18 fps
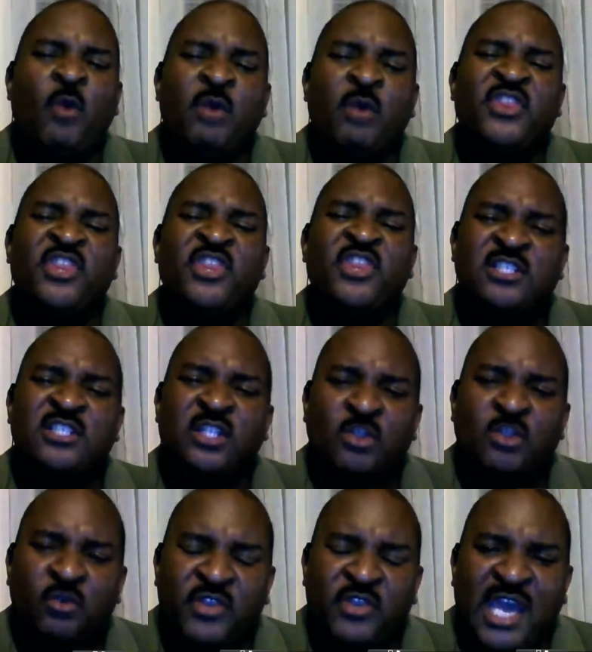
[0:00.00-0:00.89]
wherewithal to
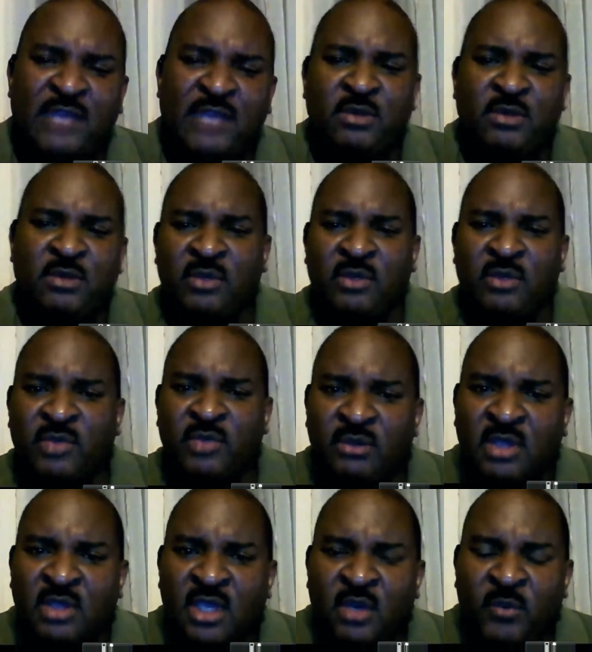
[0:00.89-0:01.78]
do that.
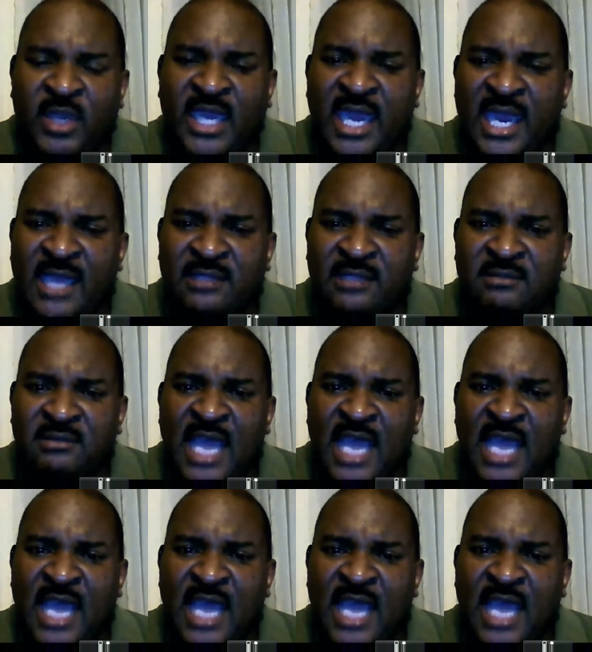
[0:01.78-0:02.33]
We can't.